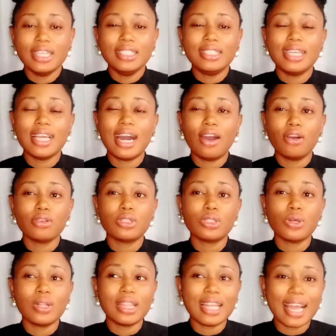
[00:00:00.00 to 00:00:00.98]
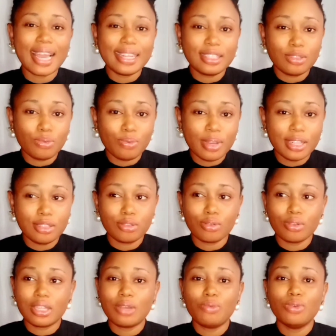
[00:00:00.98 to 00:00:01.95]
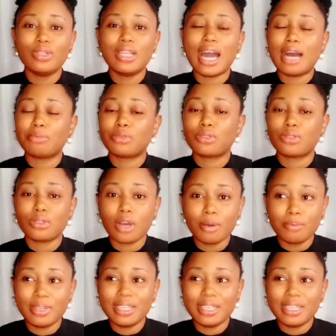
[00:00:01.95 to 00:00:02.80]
They are also lightweight, so they would absorb